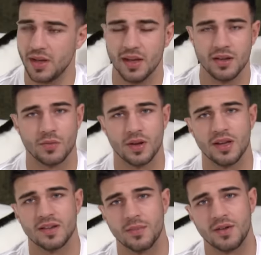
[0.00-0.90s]
it is what it
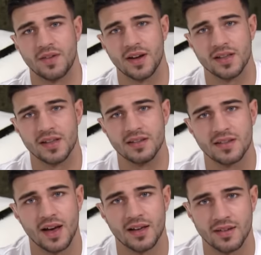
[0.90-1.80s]
is. I mean, fighting these
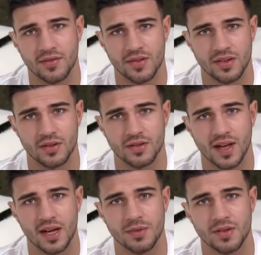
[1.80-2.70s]
guys every single
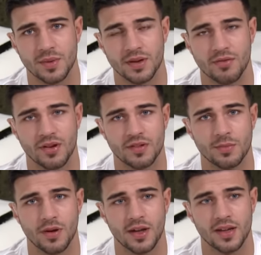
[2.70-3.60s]
time is a big
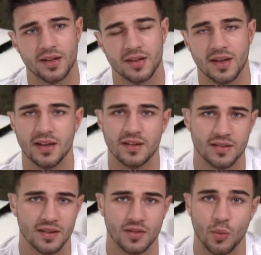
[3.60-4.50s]
risk, but at the end of the day,
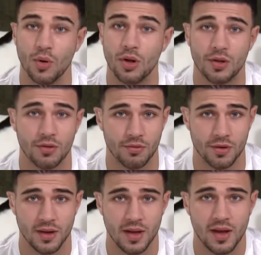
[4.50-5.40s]
it's the world that
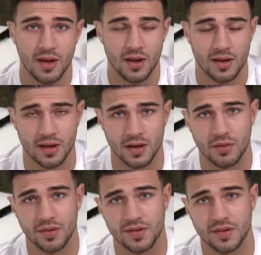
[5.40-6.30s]
we're in. You
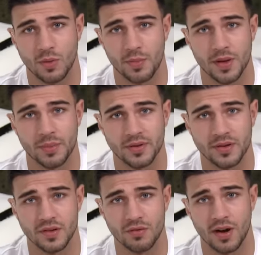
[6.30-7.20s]
know, this is what people's
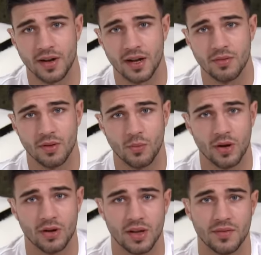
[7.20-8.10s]
into right now, and
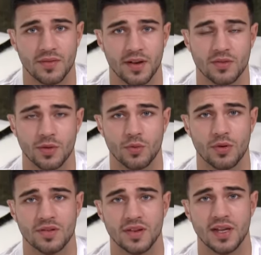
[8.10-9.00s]
why not give the fans what they
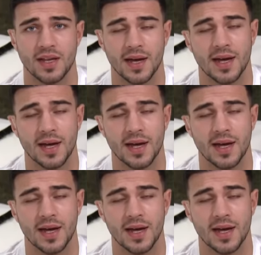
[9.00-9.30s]
want to see?